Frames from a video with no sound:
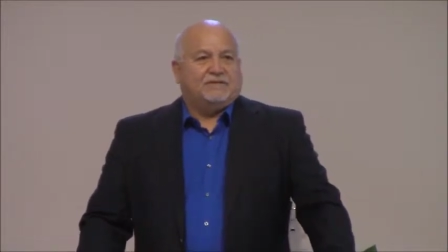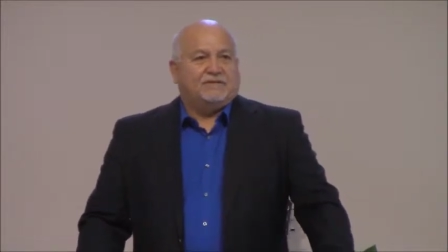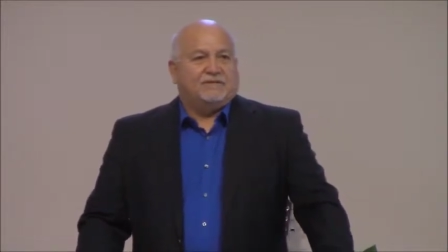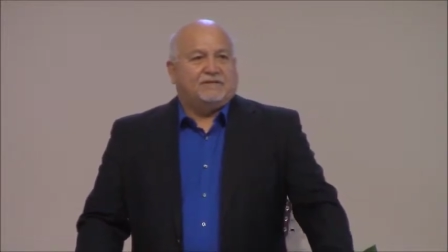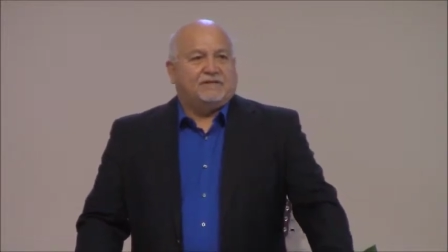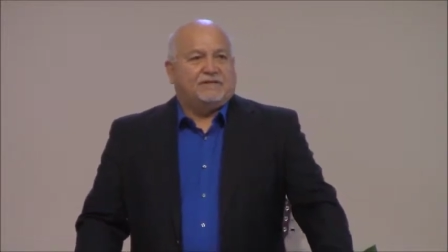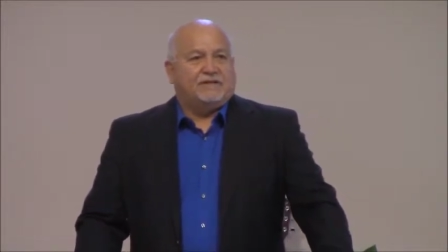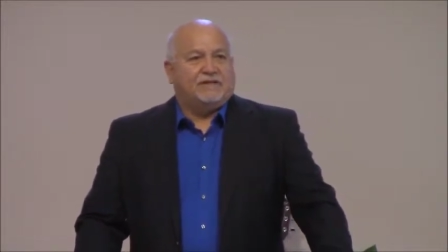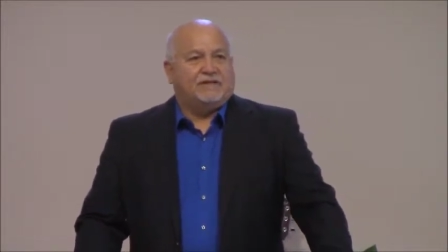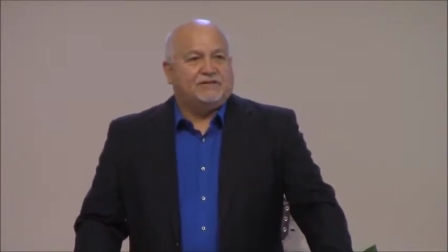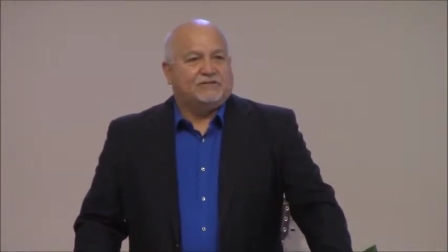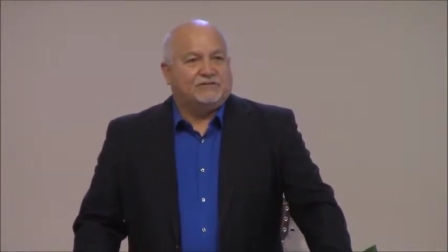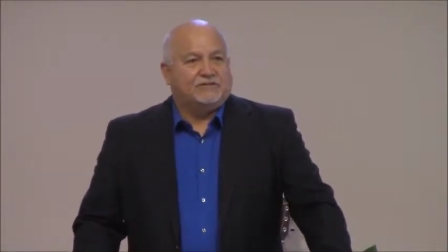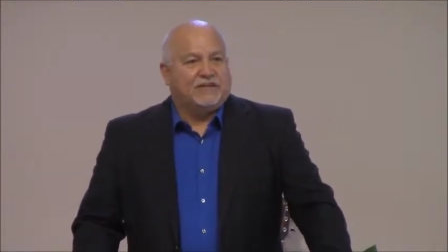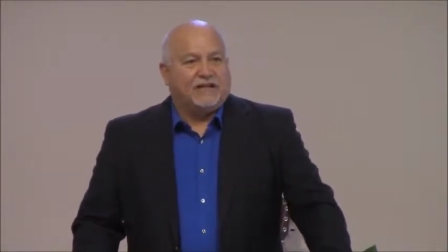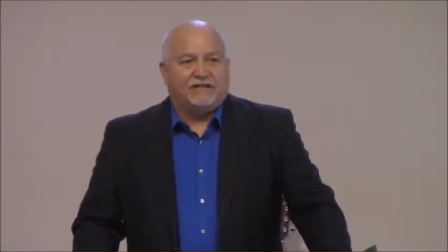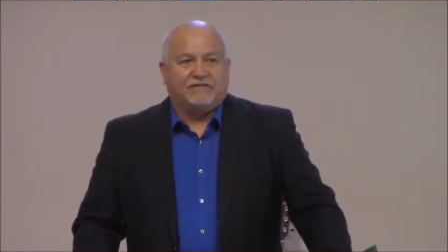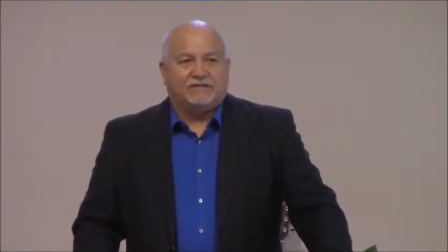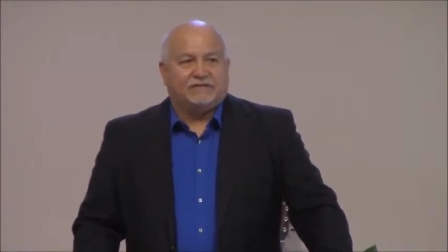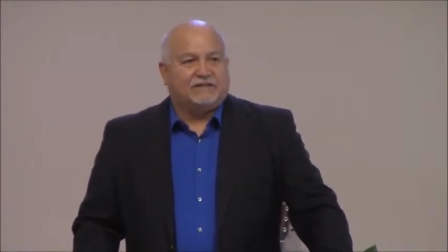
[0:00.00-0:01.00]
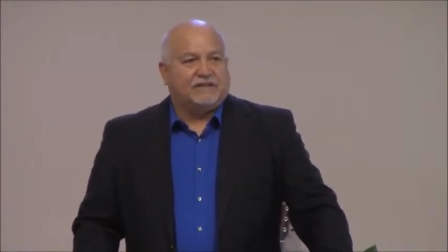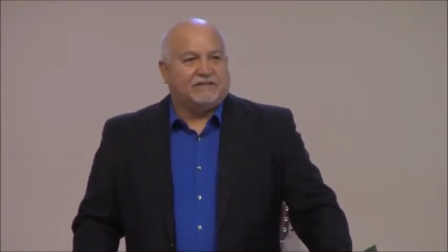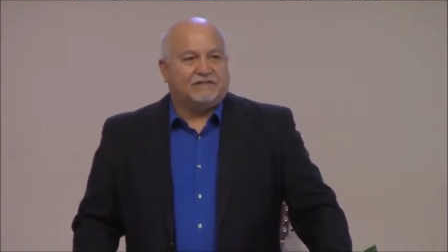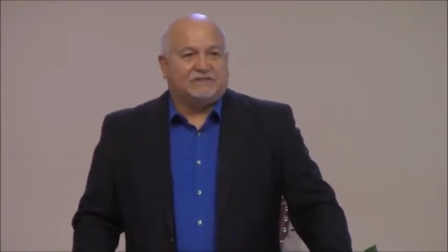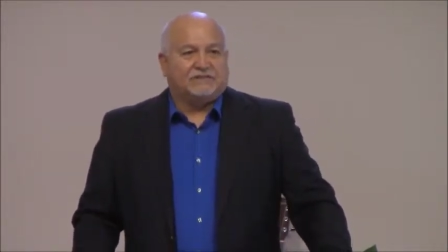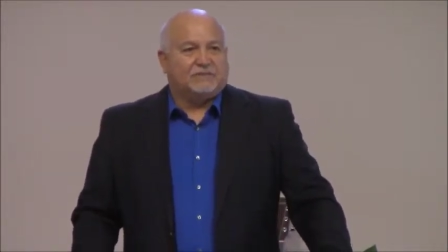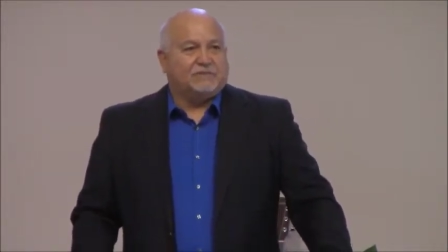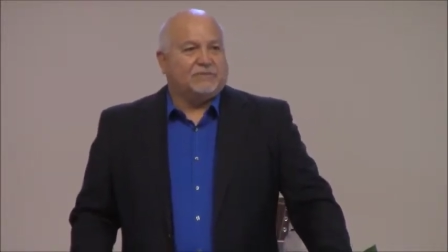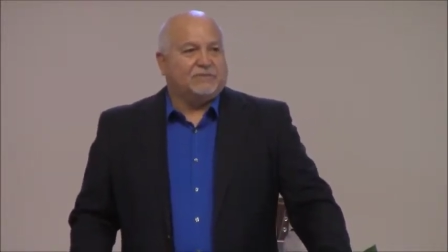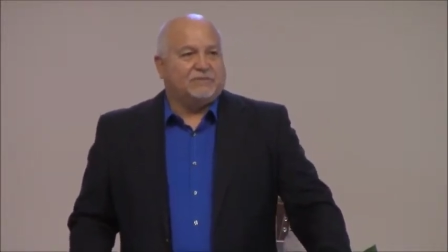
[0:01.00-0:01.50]
And he gave a
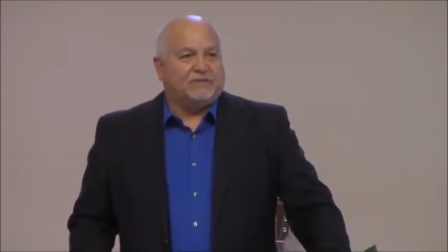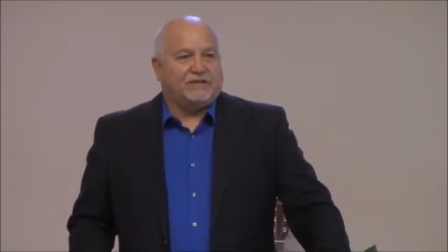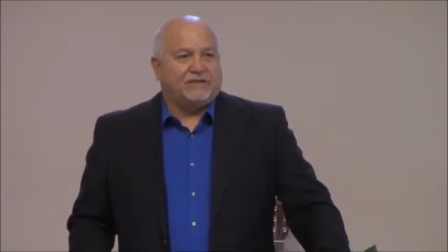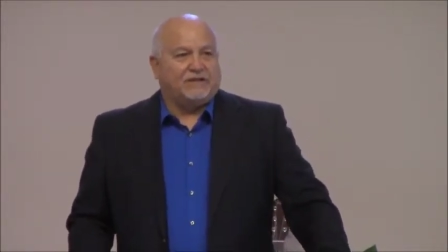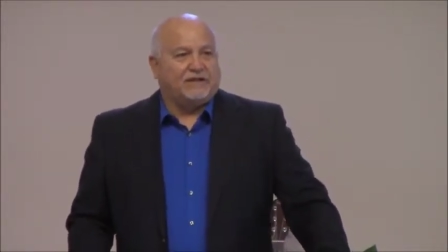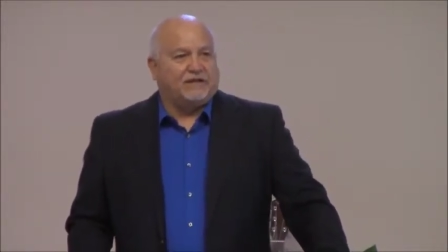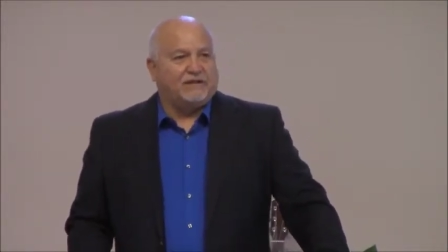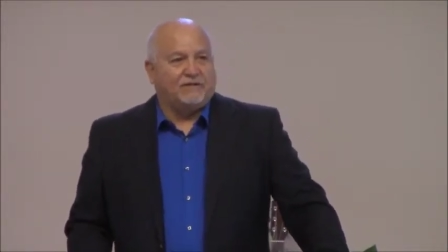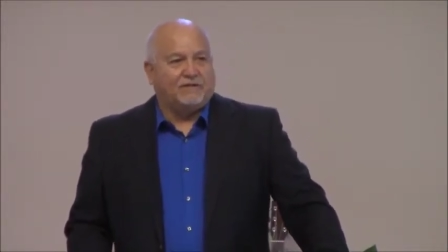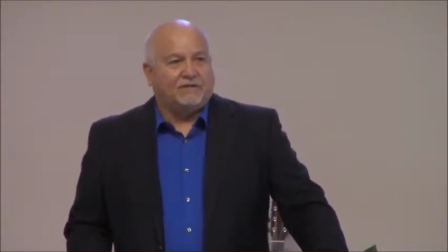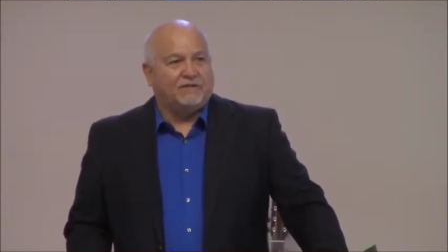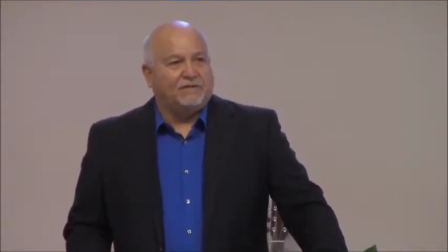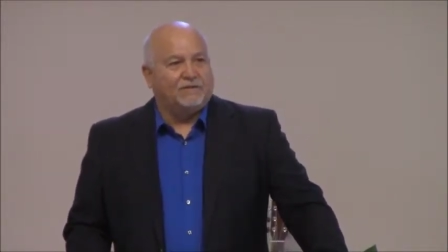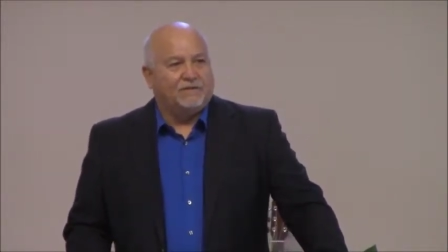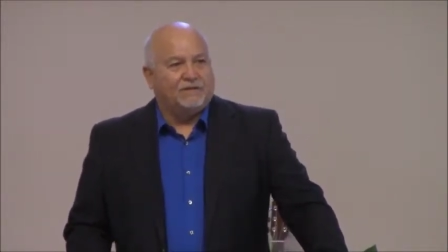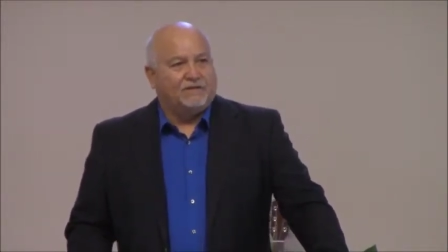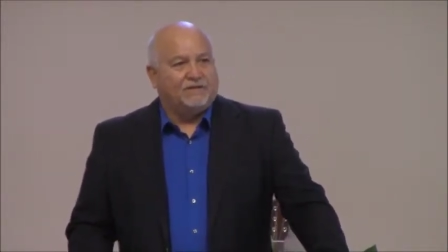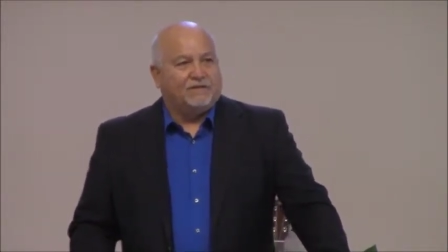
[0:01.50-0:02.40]
testimony how